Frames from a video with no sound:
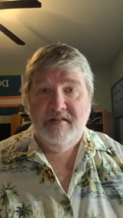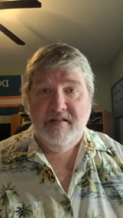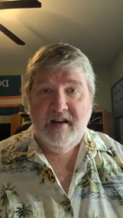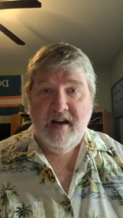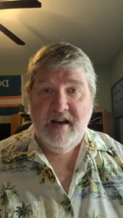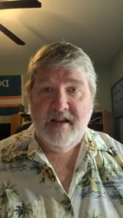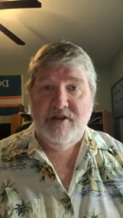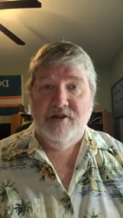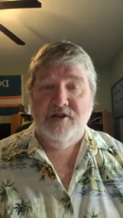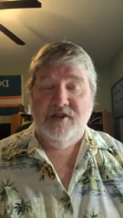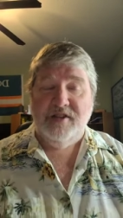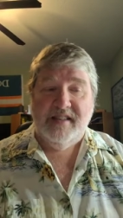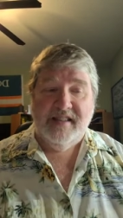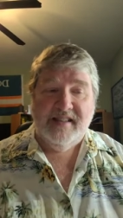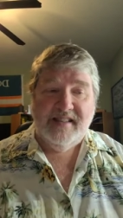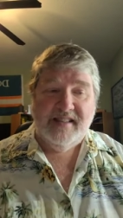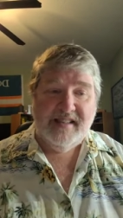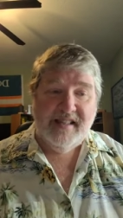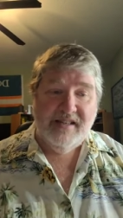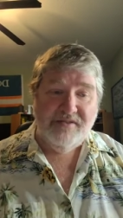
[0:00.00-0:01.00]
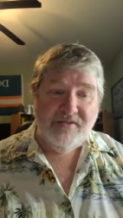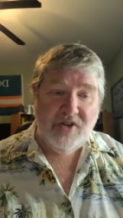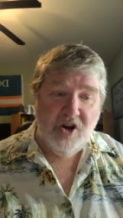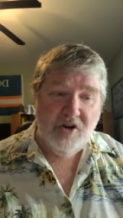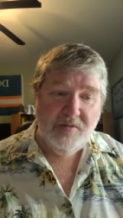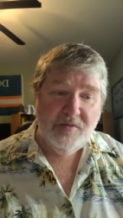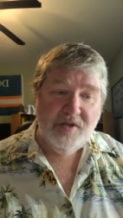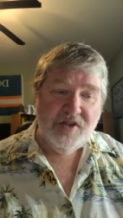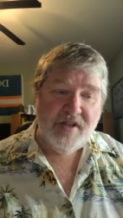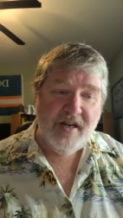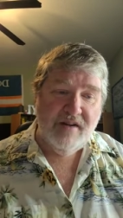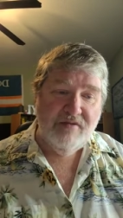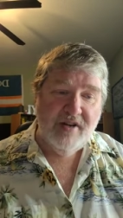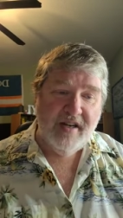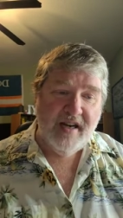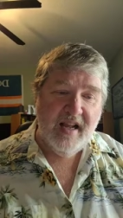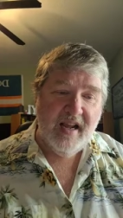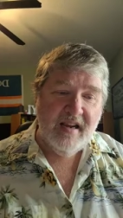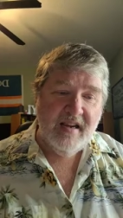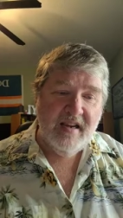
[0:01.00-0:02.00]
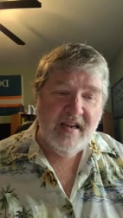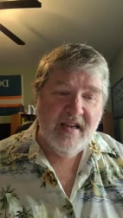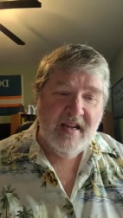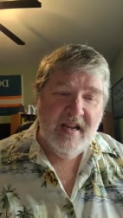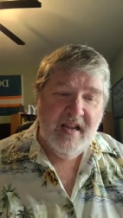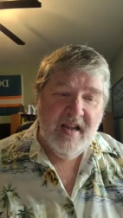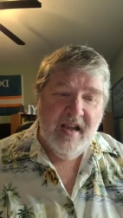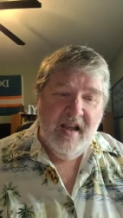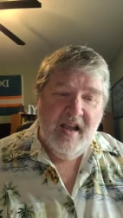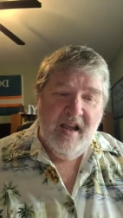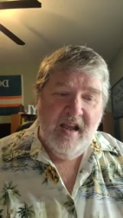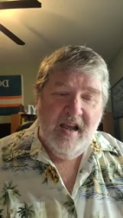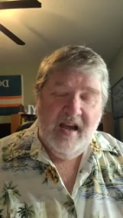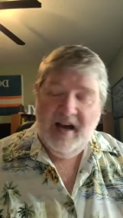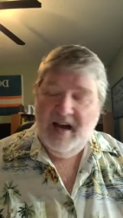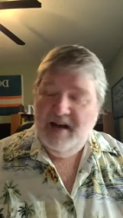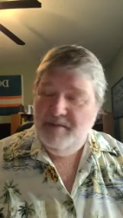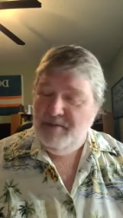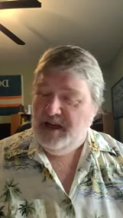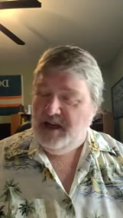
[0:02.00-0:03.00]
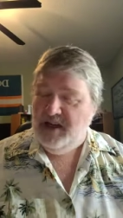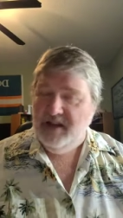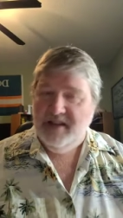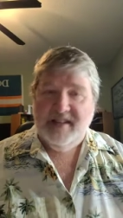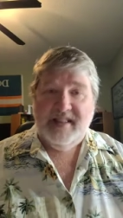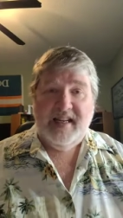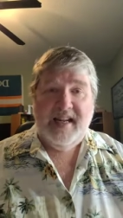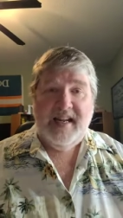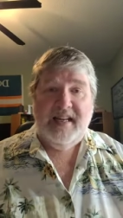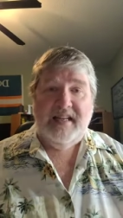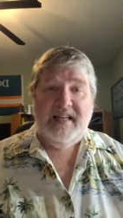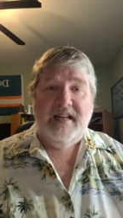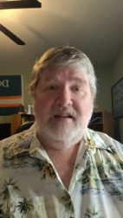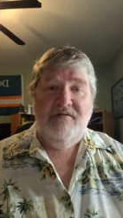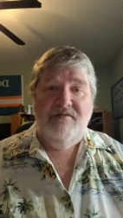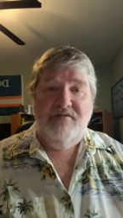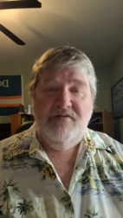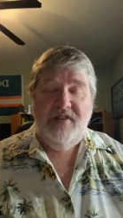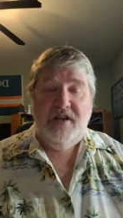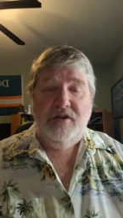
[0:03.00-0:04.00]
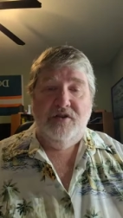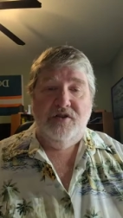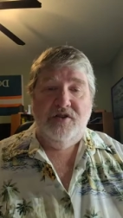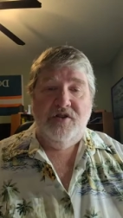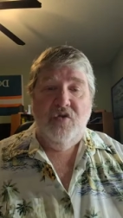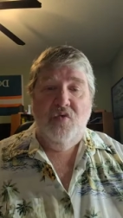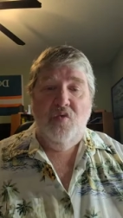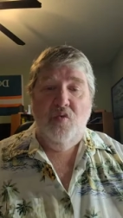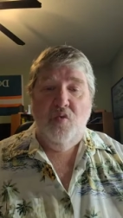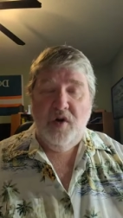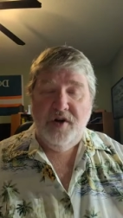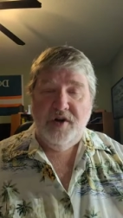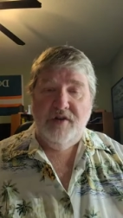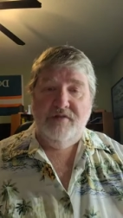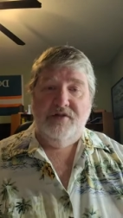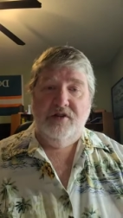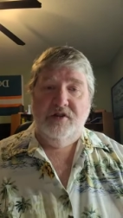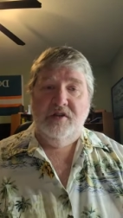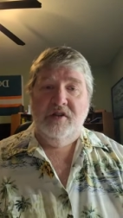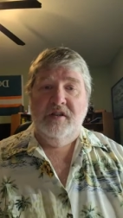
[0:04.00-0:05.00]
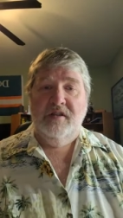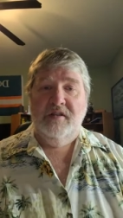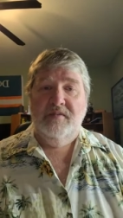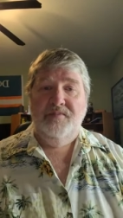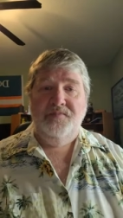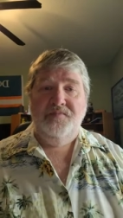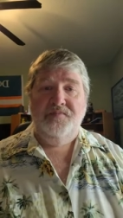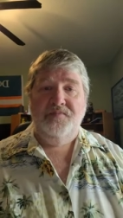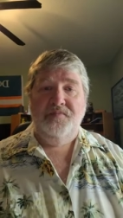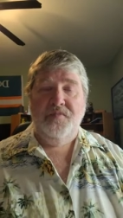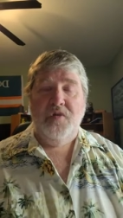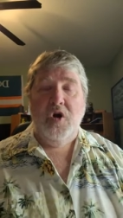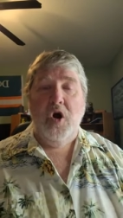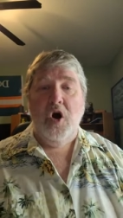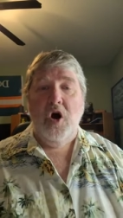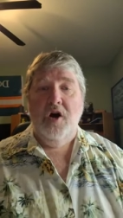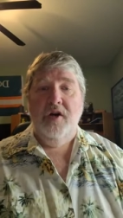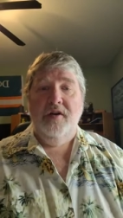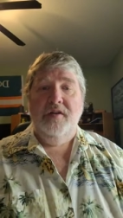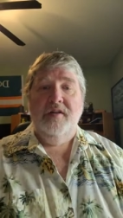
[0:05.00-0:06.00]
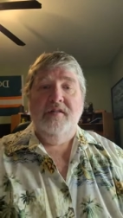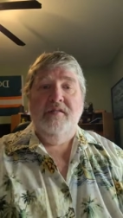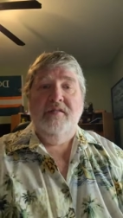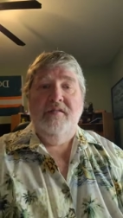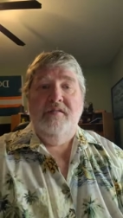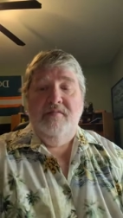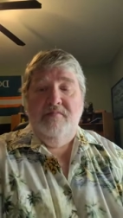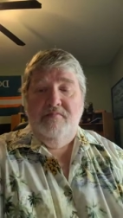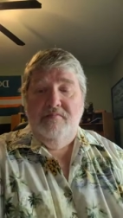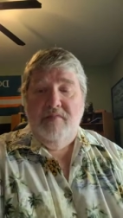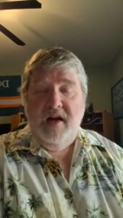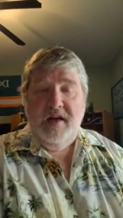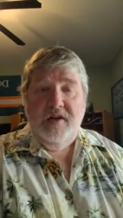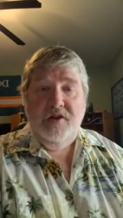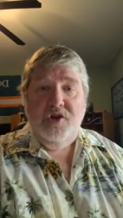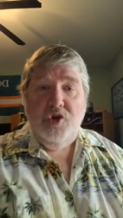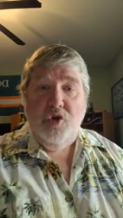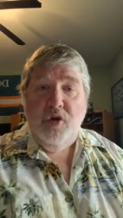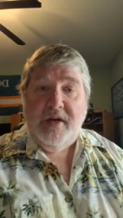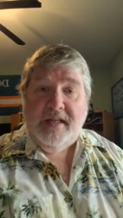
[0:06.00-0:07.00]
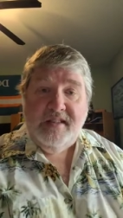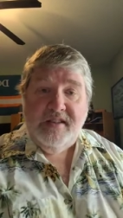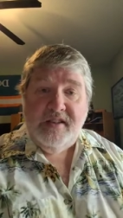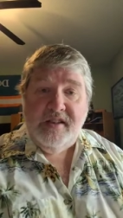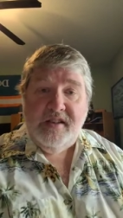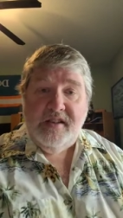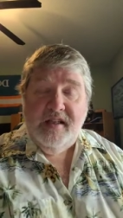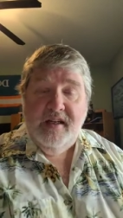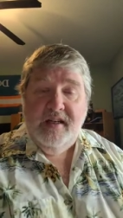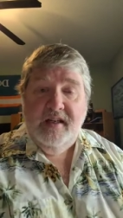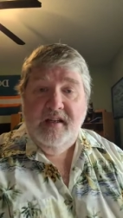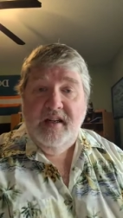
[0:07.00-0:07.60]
I use this stuff almost every day because it feels wonderful on my joints and